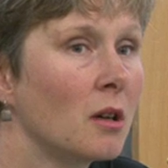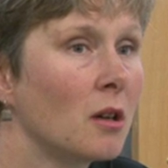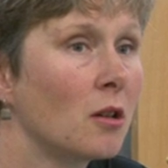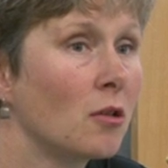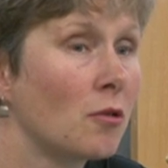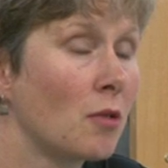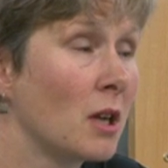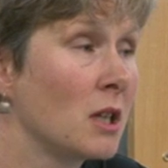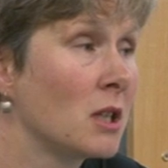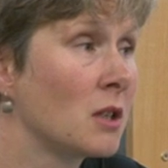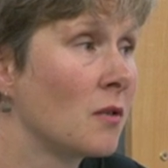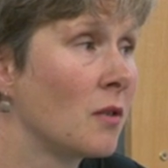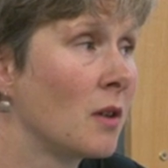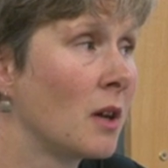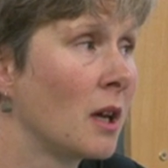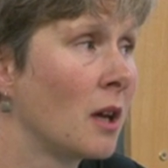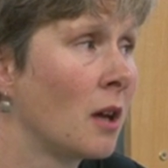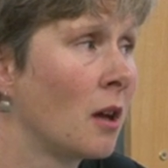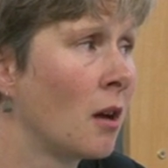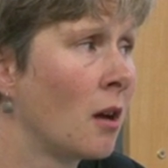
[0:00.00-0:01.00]
and
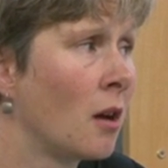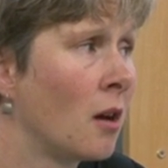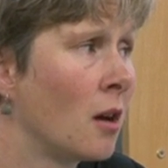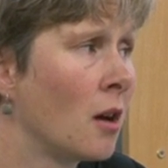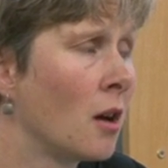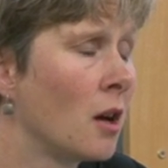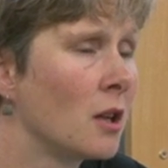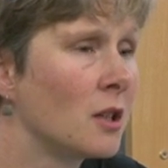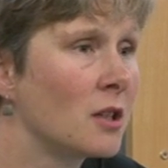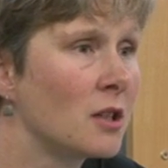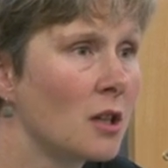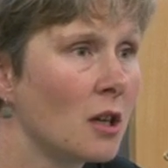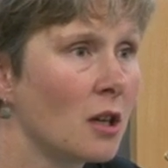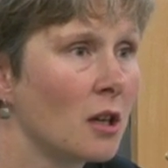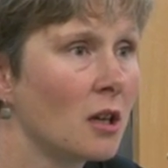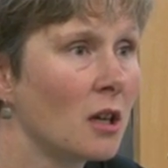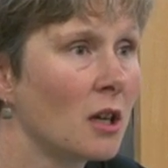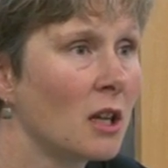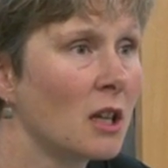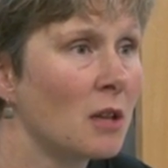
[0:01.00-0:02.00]
gracefully. And
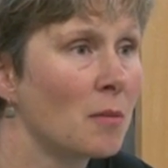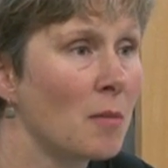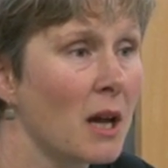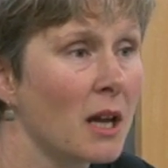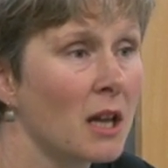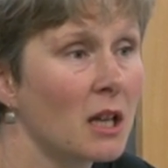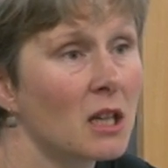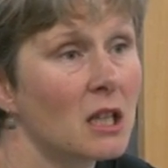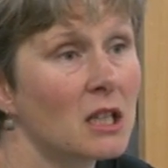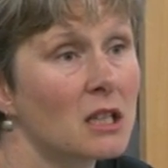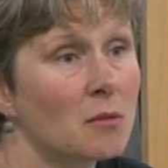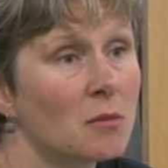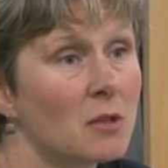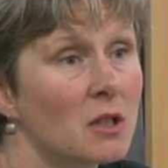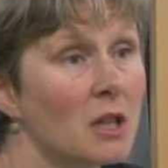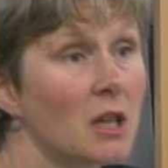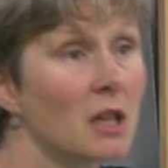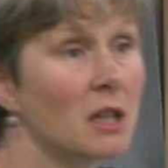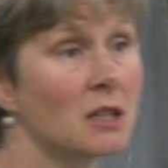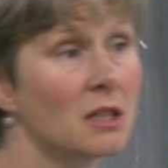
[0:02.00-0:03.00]
certainly the mechanisms
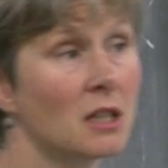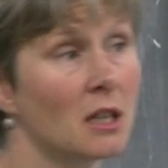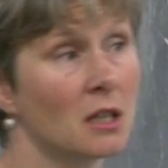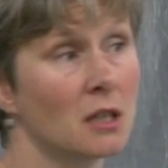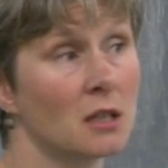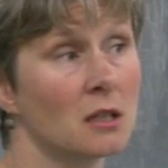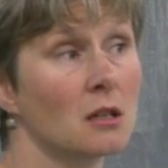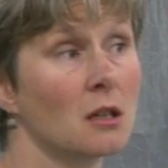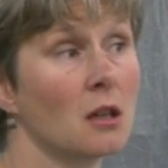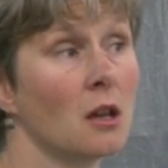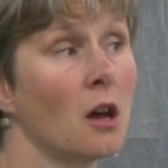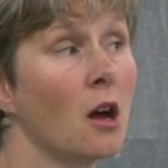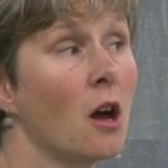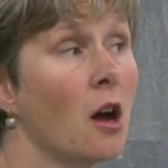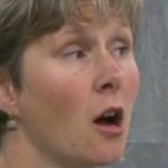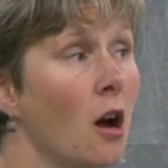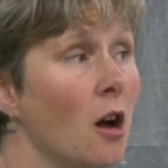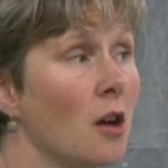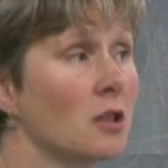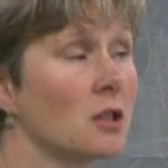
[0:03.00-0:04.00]
that exist
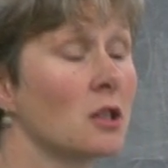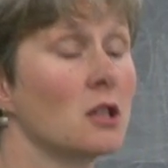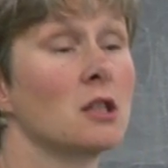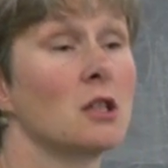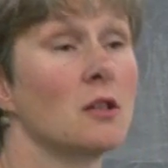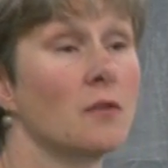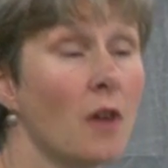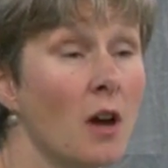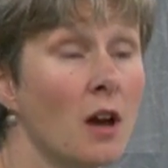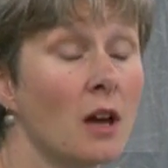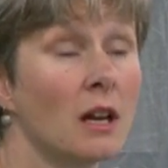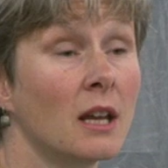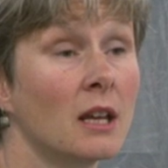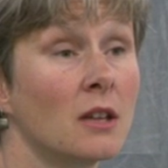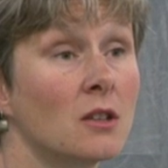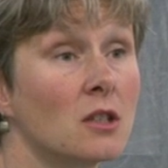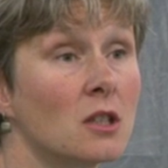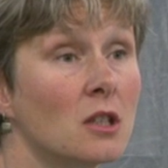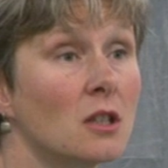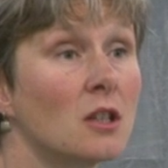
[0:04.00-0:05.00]
ask us to
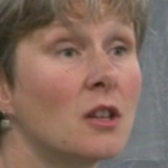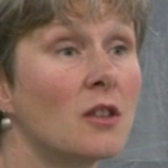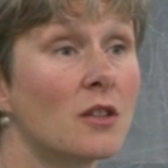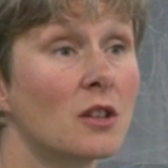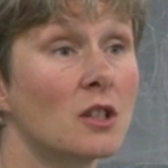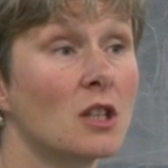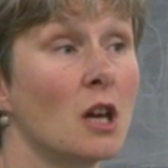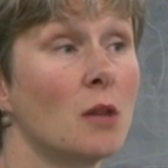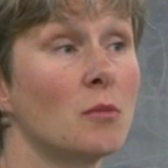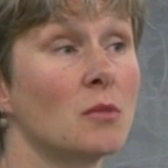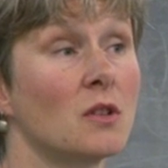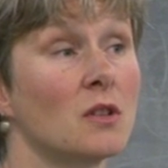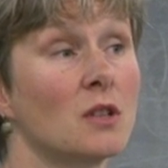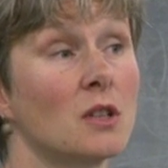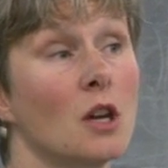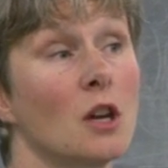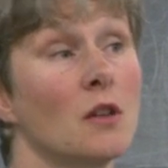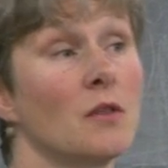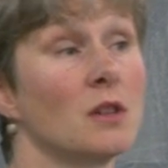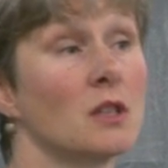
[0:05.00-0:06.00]
violate the terms of
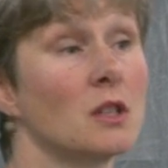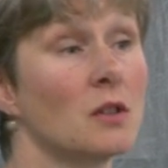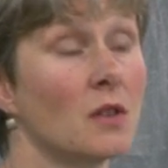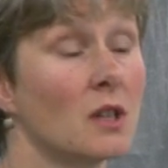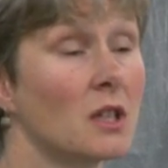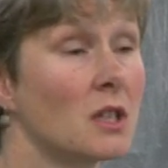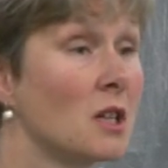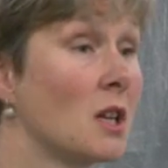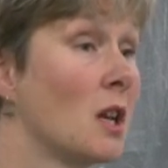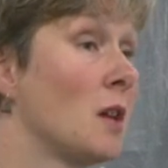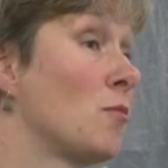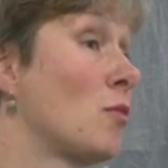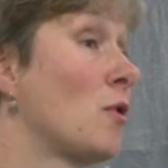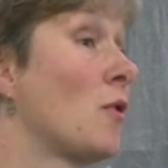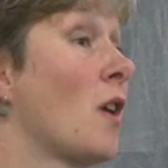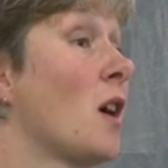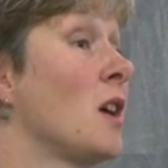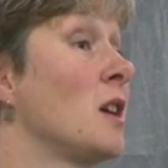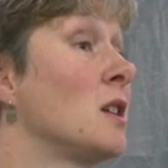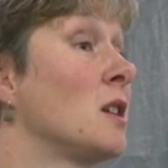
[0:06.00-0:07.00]
service of internet
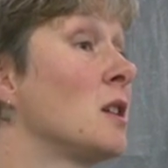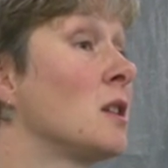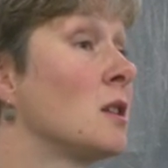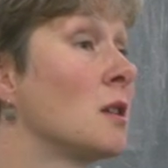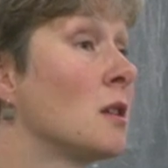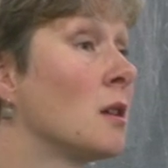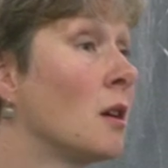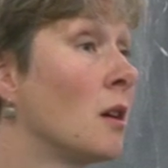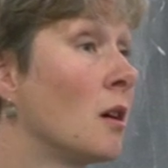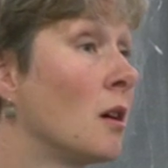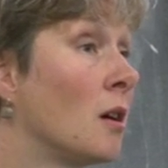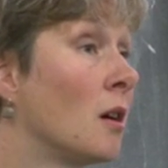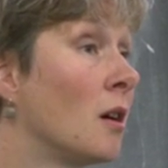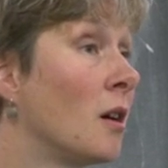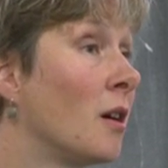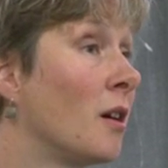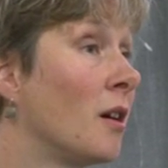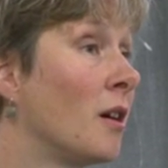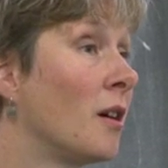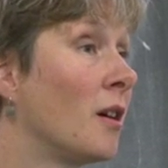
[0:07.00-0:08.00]
providers.
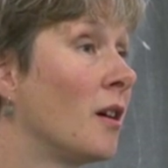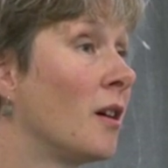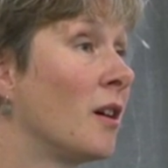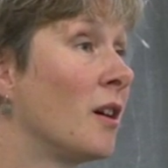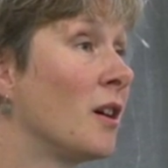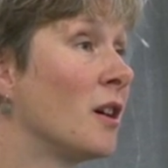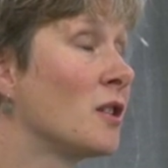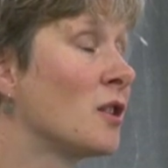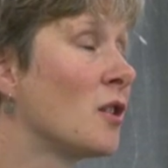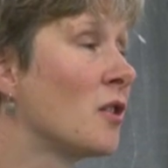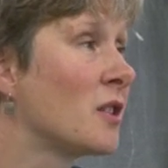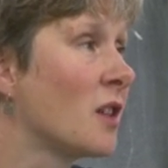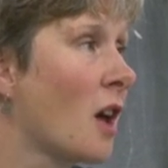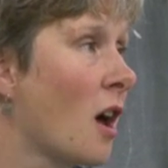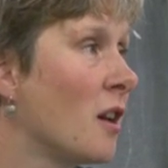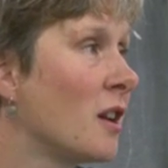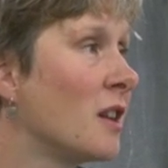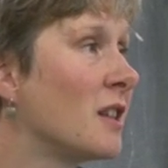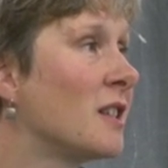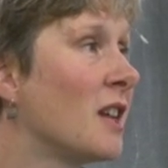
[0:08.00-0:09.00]
So there's
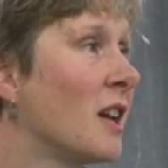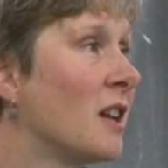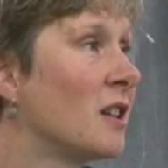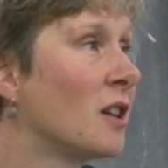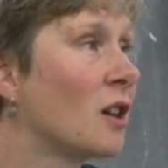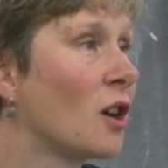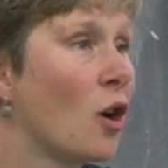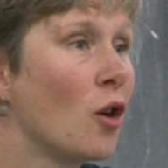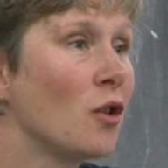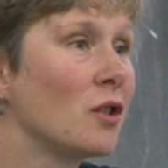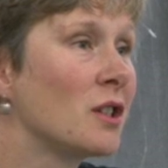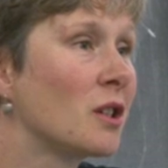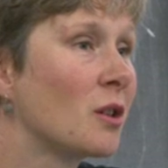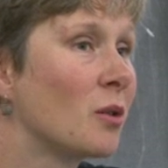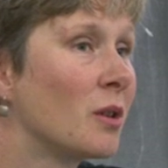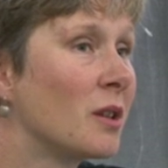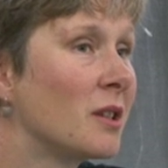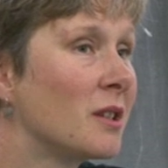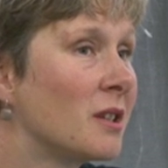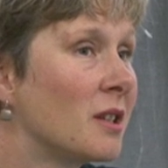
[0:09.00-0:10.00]
unintended
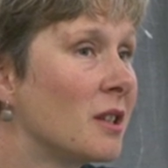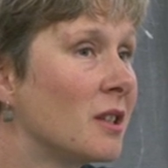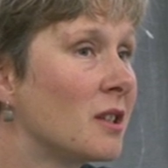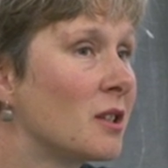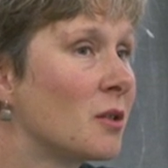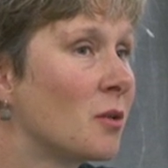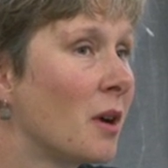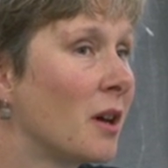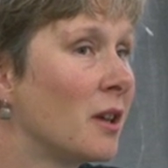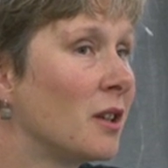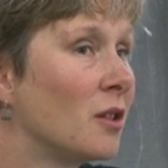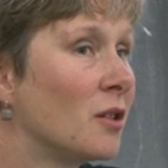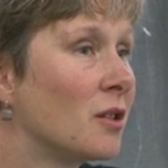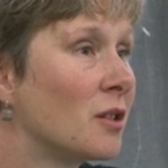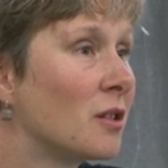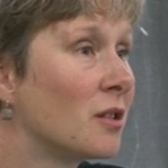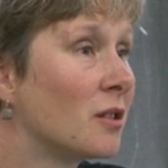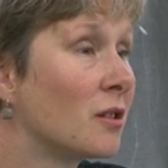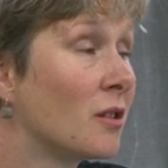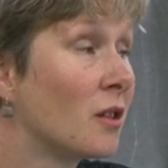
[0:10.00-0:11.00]
consequences to our
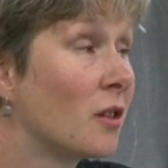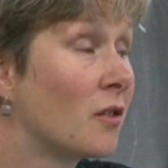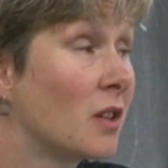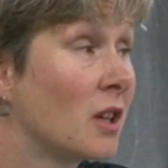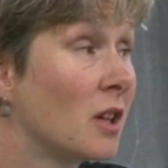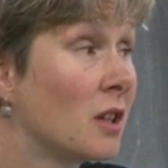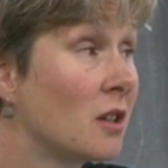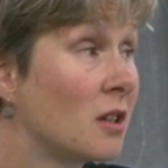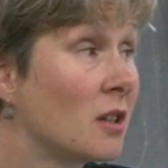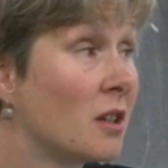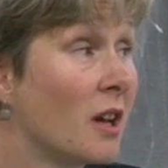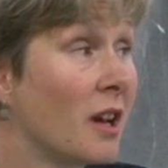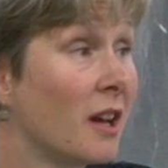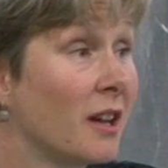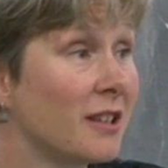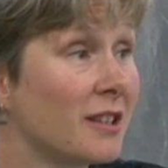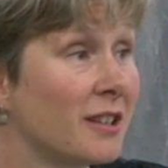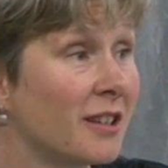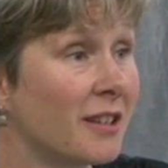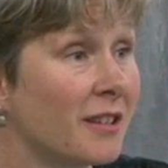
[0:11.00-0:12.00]
use of the
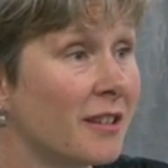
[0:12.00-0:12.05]
internet.